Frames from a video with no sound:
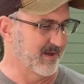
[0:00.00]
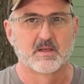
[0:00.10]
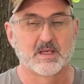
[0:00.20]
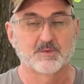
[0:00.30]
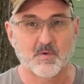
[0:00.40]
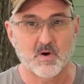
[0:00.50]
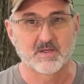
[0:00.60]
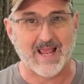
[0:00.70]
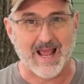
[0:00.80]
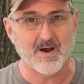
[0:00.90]
As far
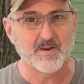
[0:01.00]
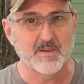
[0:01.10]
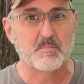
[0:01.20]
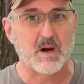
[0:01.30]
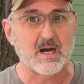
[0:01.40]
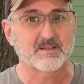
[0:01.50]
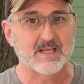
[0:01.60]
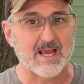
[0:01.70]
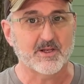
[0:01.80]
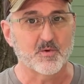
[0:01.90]
as out-of-the-box
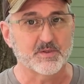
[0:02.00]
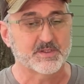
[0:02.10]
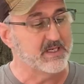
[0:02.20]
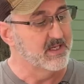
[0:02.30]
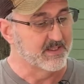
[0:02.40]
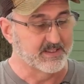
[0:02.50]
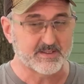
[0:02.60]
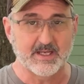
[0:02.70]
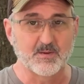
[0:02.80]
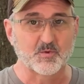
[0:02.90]
accuracy, this
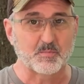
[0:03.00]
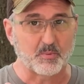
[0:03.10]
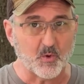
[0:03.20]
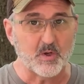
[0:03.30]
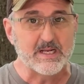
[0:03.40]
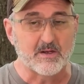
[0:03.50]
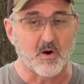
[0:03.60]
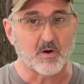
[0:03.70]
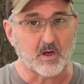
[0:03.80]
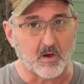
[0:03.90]
thing was pretty
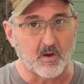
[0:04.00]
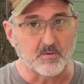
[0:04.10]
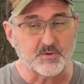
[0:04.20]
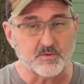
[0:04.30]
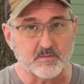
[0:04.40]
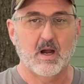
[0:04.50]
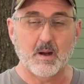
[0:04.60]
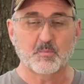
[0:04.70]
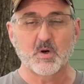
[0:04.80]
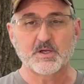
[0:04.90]
darn close.
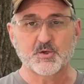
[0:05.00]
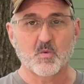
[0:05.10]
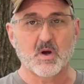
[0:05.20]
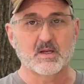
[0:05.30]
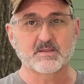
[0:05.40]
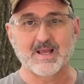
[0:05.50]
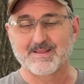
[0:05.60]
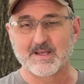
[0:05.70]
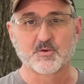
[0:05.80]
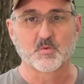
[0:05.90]
Operation-wise, I
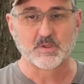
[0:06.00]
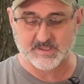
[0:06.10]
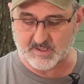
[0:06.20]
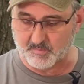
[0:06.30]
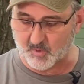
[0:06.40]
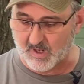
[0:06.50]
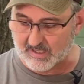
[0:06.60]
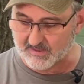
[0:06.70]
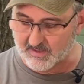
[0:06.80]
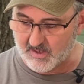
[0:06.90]
think it's really simple. I
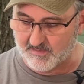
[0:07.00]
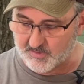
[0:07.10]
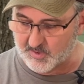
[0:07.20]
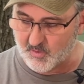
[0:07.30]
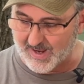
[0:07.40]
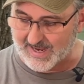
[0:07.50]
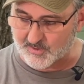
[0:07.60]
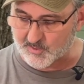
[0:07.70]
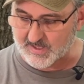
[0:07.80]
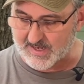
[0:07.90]
love the new
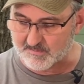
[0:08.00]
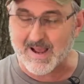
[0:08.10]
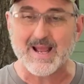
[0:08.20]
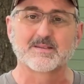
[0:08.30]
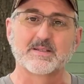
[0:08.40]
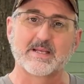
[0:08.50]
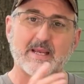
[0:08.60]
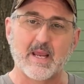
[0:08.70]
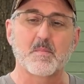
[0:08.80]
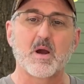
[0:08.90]
AccuSlide Max that they
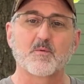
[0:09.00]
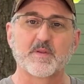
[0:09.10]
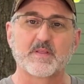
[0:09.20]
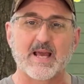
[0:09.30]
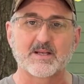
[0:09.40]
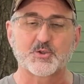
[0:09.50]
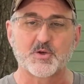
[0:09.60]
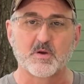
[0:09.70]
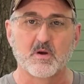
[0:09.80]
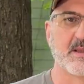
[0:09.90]
came out with last
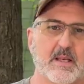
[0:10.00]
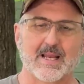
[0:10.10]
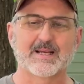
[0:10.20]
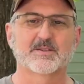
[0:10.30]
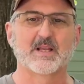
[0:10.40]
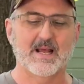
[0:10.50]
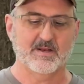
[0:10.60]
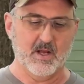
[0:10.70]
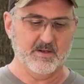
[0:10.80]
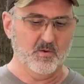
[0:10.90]
year. And lastly,
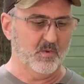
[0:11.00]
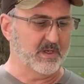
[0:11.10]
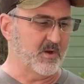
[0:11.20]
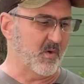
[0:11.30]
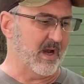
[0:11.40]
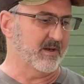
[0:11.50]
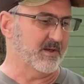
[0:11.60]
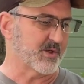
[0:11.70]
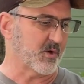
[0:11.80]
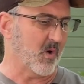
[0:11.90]
I don't really know how to
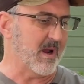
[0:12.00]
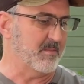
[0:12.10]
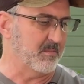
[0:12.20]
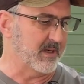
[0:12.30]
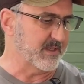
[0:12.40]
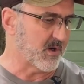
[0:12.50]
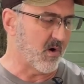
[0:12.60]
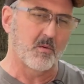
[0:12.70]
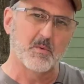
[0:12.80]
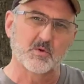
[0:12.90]
describe it, but it's
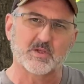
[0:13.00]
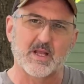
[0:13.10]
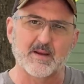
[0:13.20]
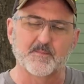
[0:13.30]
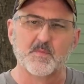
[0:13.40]
almost like